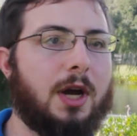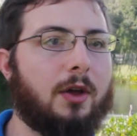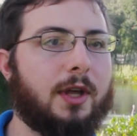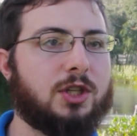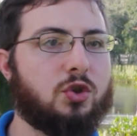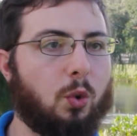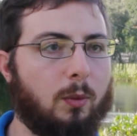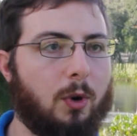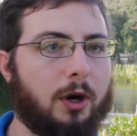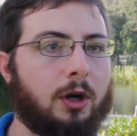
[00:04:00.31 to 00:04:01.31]
down that
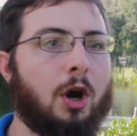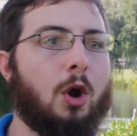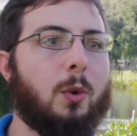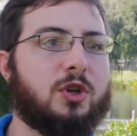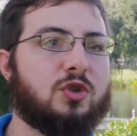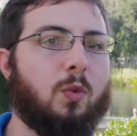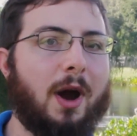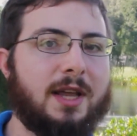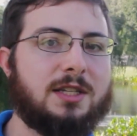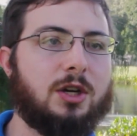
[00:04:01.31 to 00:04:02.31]
stormwater, which is
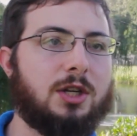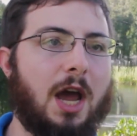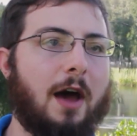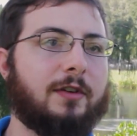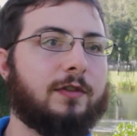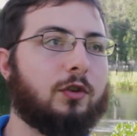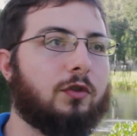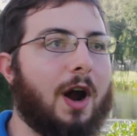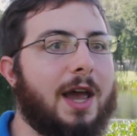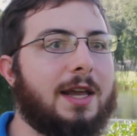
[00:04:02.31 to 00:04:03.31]
why it's good to have a
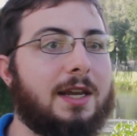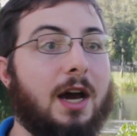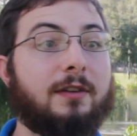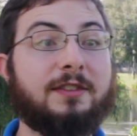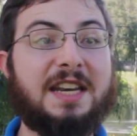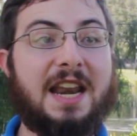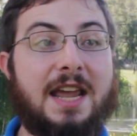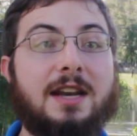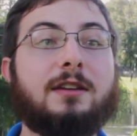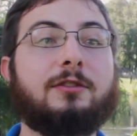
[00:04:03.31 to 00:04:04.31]
variety of
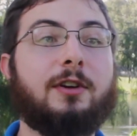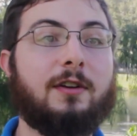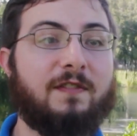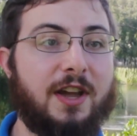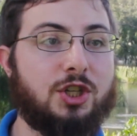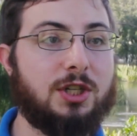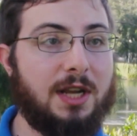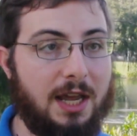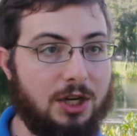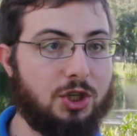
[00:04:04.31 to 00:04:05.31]
native
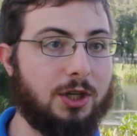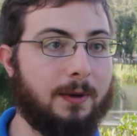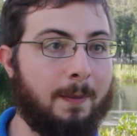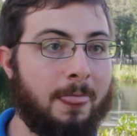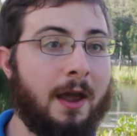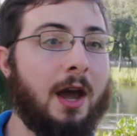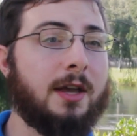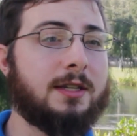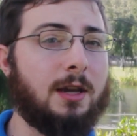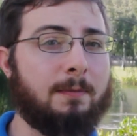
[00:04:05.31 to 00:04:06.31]
vegetation.
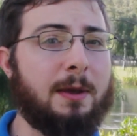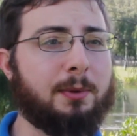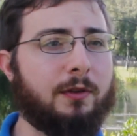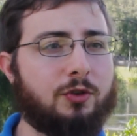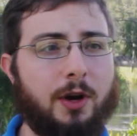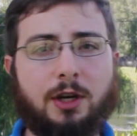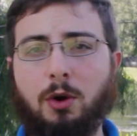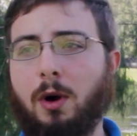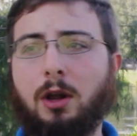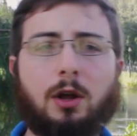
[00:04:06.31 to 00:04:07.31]
Some people have tried to
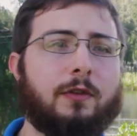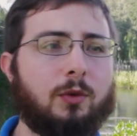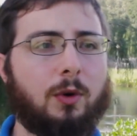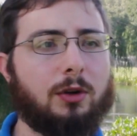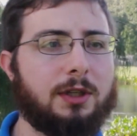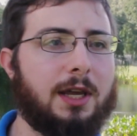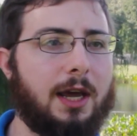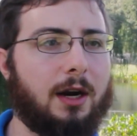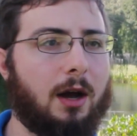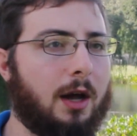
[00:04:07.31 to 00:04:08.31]
go all over the world and
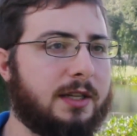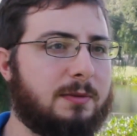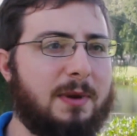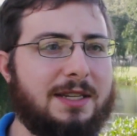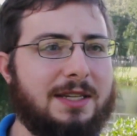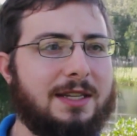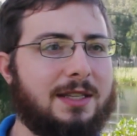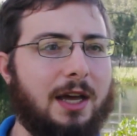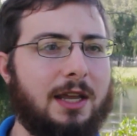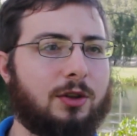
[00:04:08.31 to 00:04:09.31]
get species
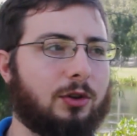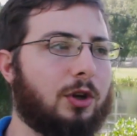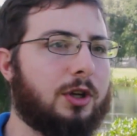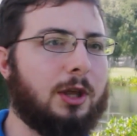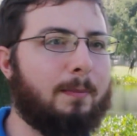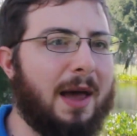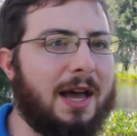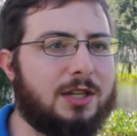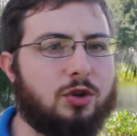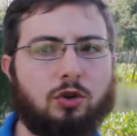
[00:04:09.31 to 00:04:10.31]
that either look the
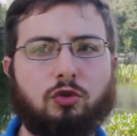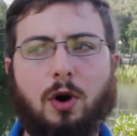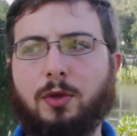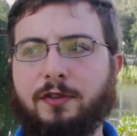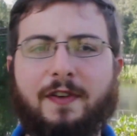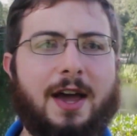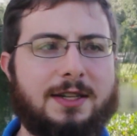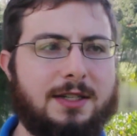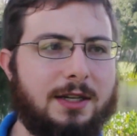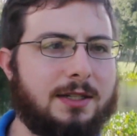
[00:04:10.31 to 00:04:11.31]
best or grow the
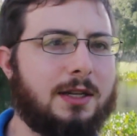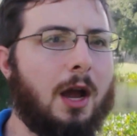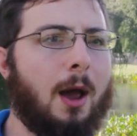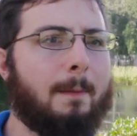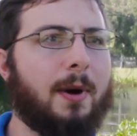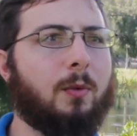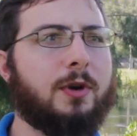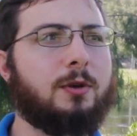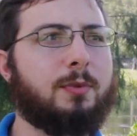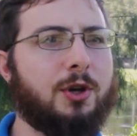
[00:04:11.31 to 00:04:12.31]
fastest, but
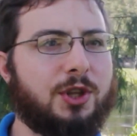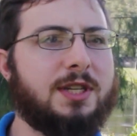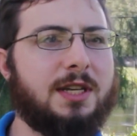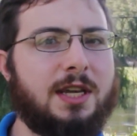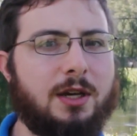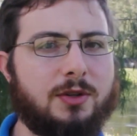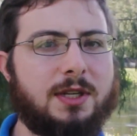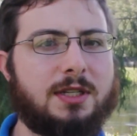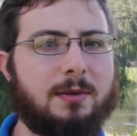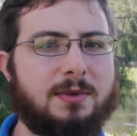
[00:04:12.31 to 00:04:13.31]
when you put these in
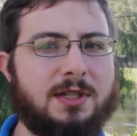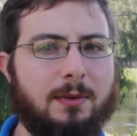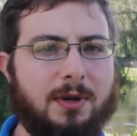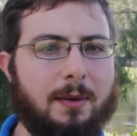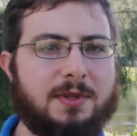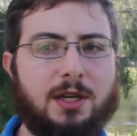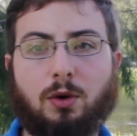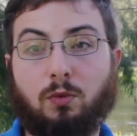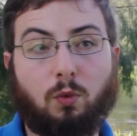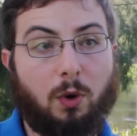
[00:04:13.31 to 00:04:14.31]
ecosystems, sometimes they
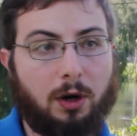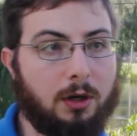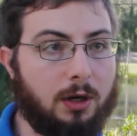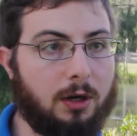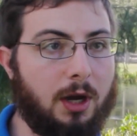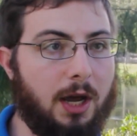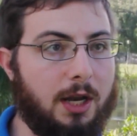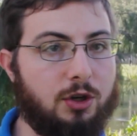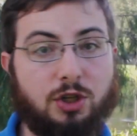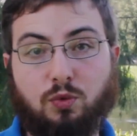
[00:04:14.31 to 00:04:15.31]
don't work
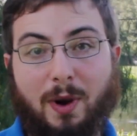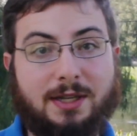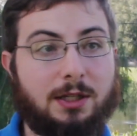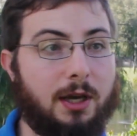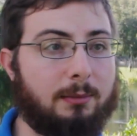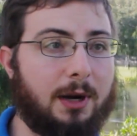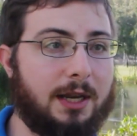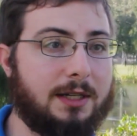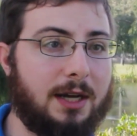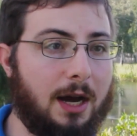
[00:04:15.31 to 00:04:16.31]
and you just waste a lot of
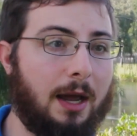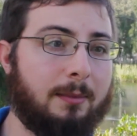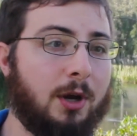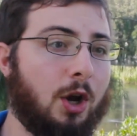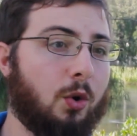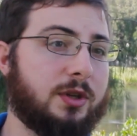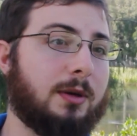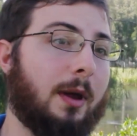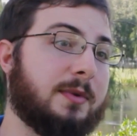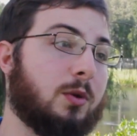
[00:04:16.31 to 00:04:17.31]
money and time, or
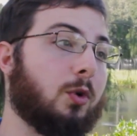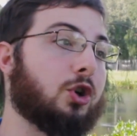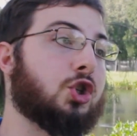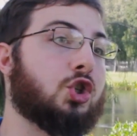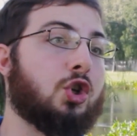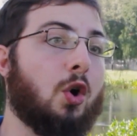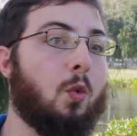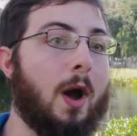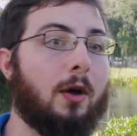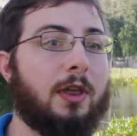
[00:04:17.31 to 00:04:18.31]
sometimes they work so
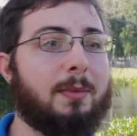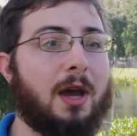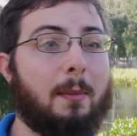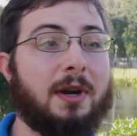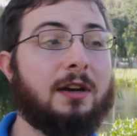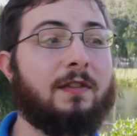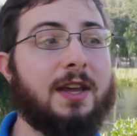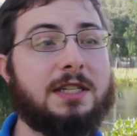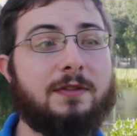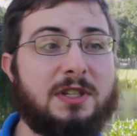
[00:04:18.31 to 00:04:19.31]
well they become an
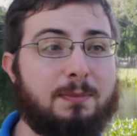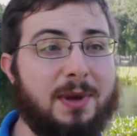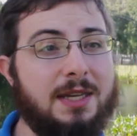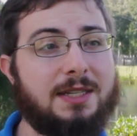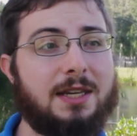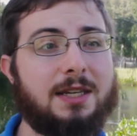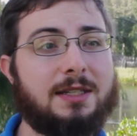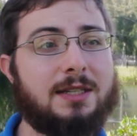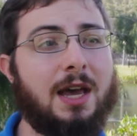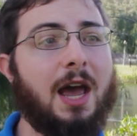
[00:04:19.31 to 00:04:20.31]
invasive
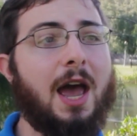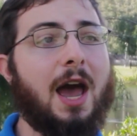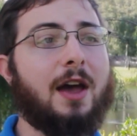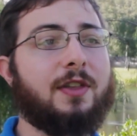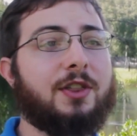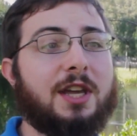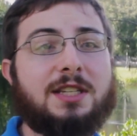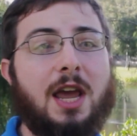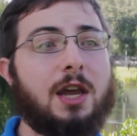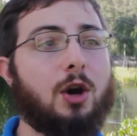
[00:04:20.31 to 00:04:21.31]
species and then they
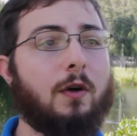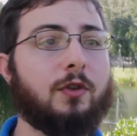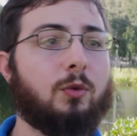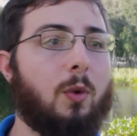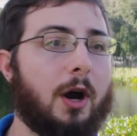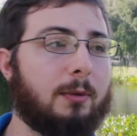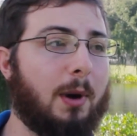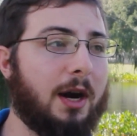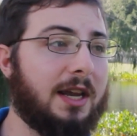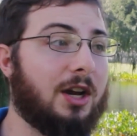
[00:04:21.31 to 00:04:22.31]
take over the water
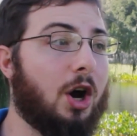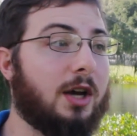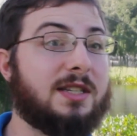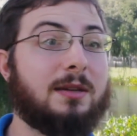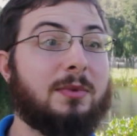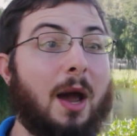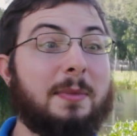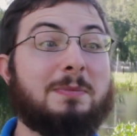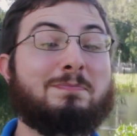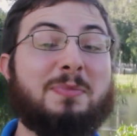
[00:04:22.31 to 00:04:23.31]
body and cost
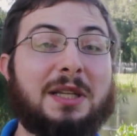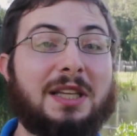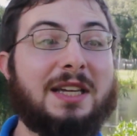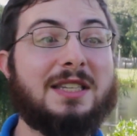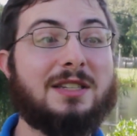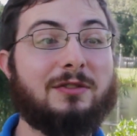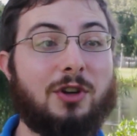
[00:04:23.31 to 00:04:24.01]
sometimes billions of